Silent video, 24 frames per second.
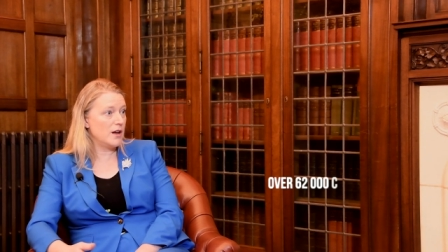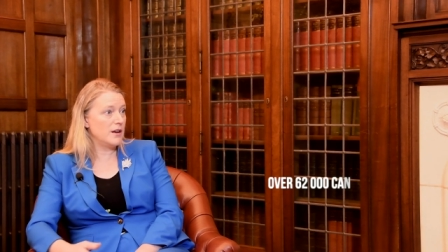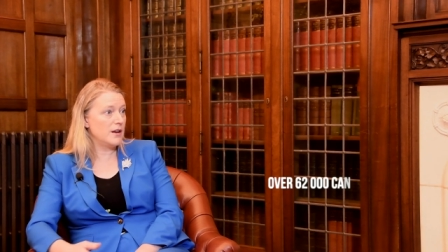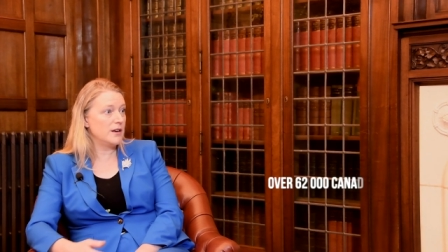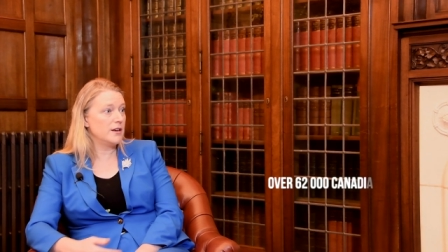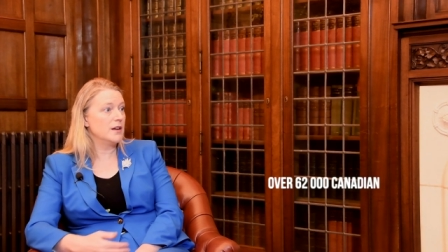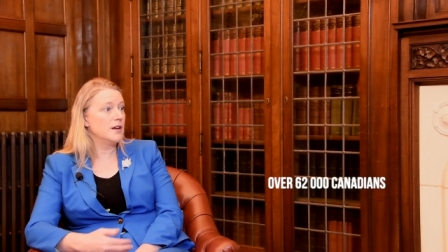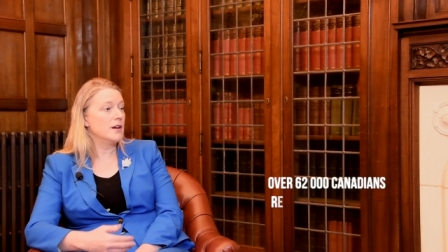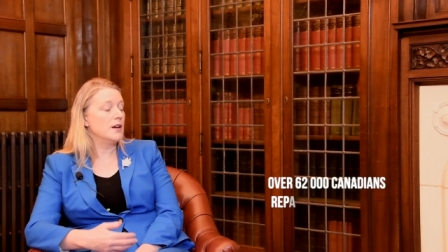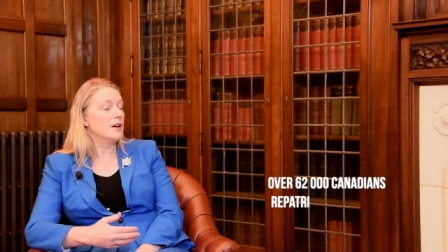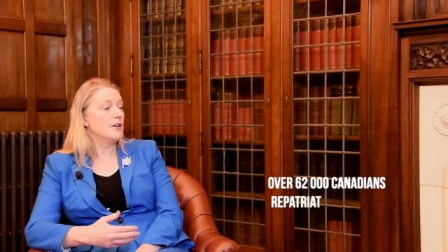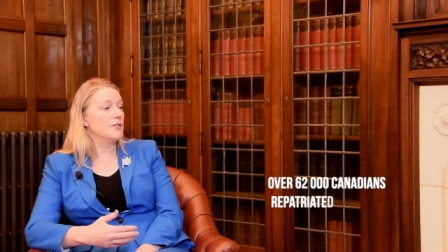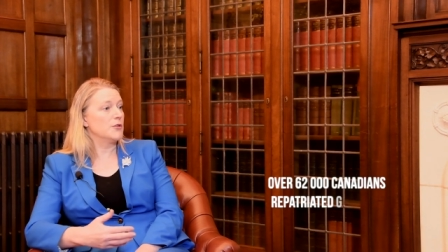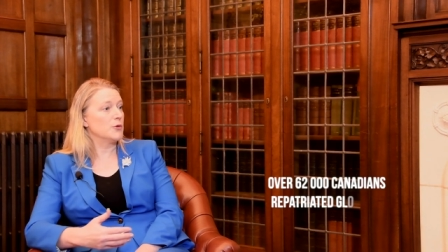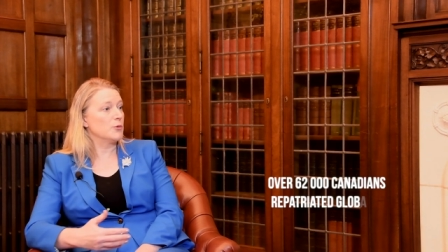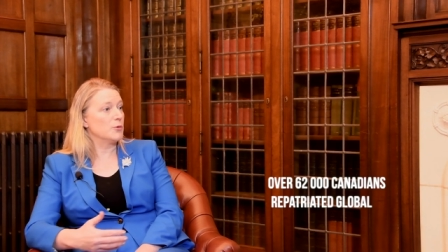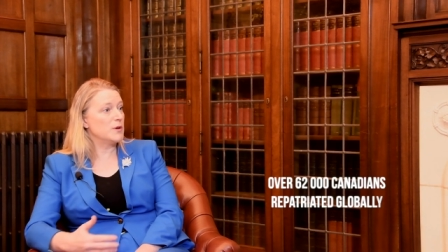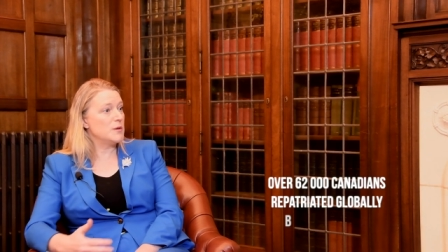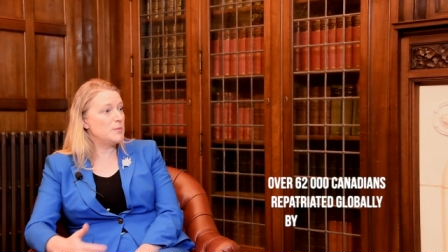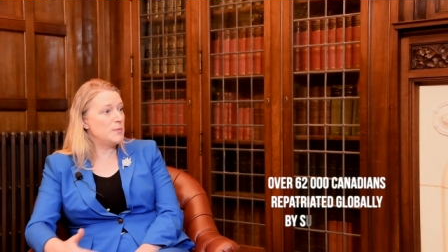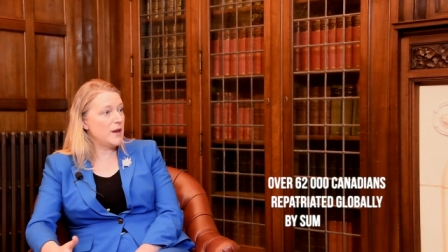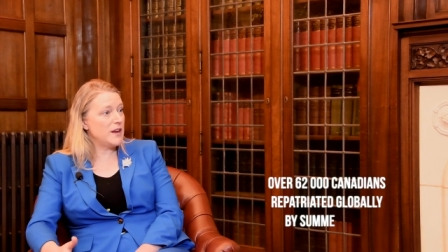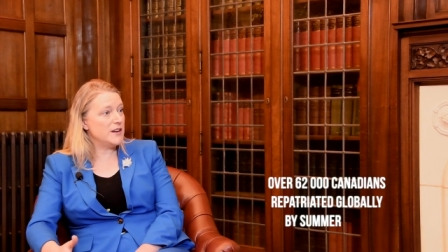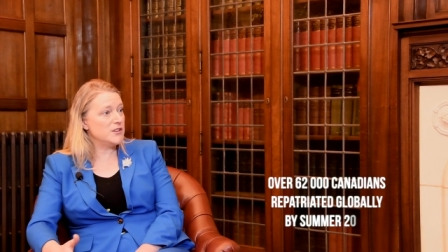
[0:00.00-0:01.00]
mm-hmm. mm-hmm. the
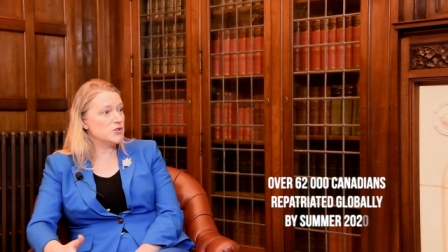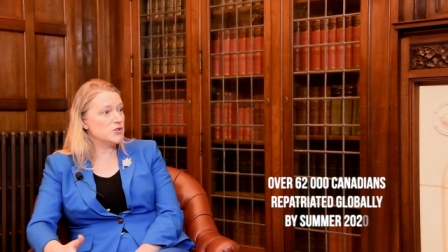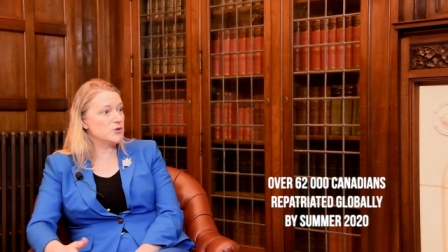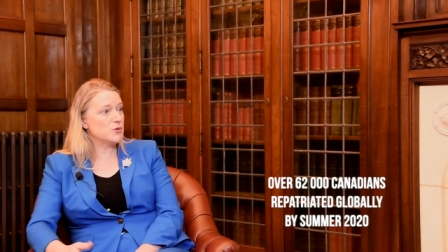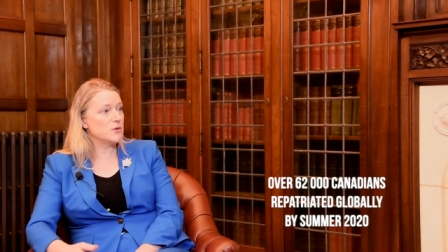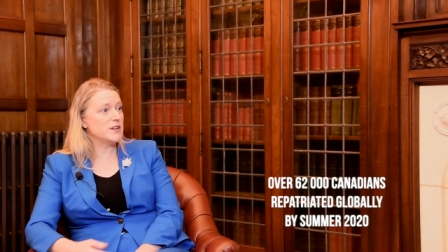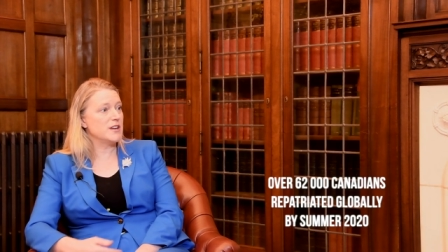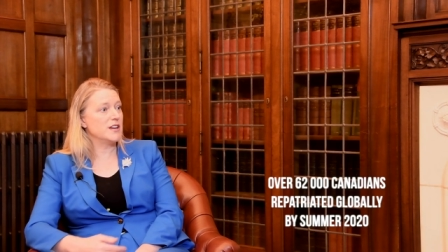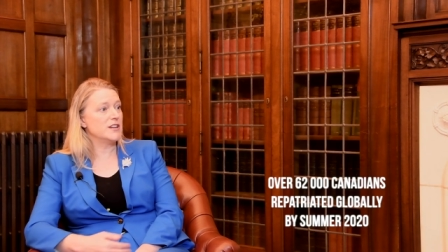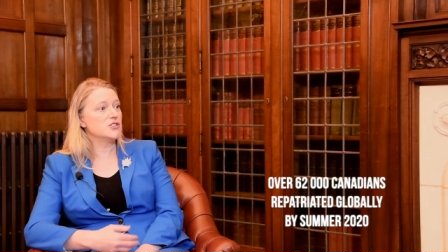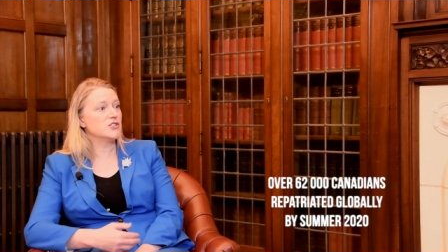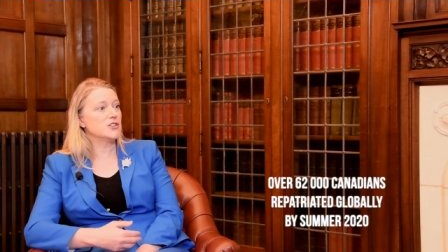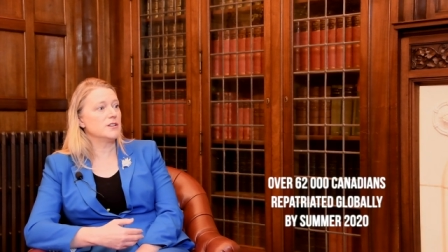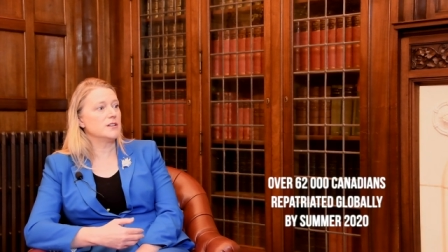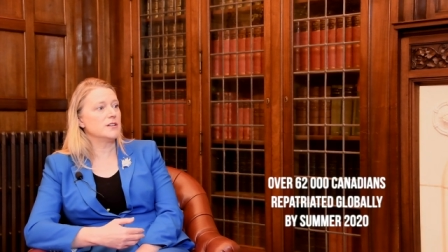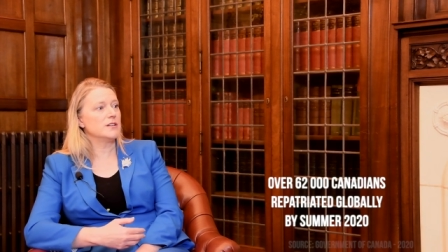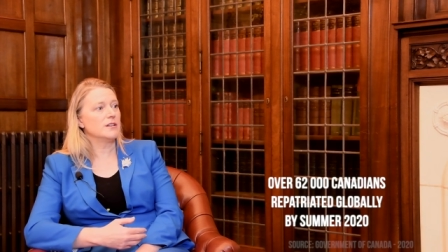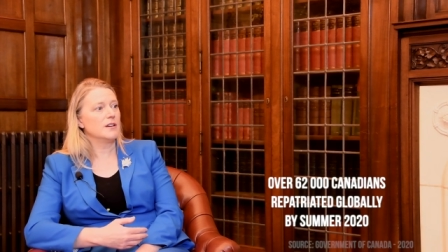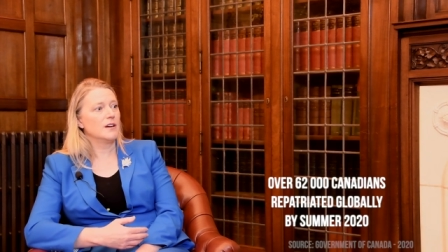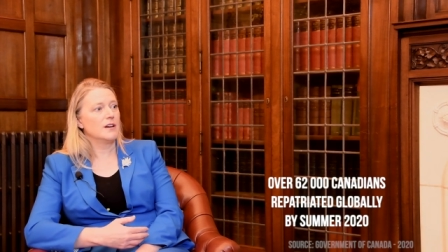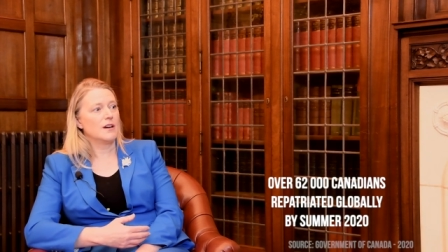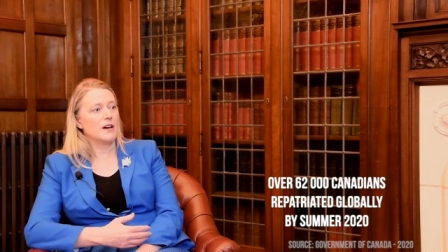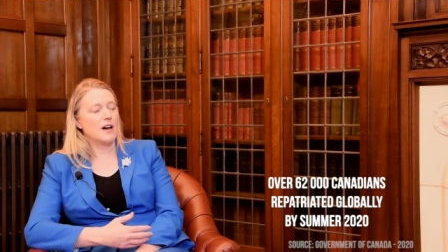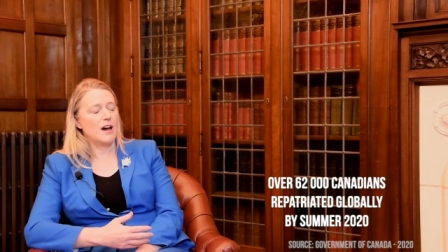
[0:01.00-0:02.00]
repatriation
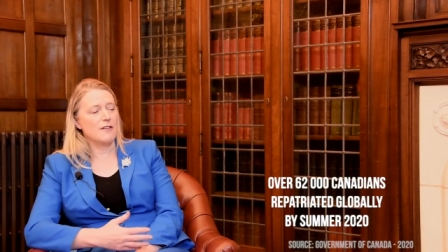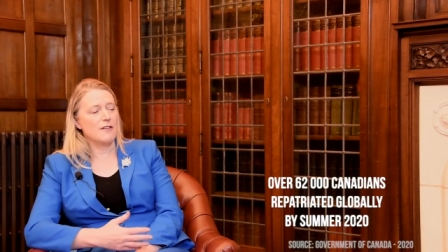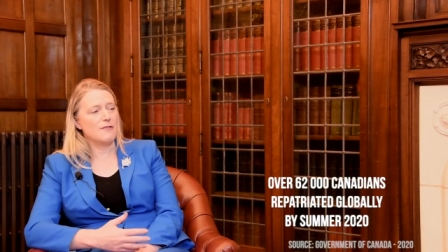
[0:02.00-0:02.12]
mm-hmm. yes.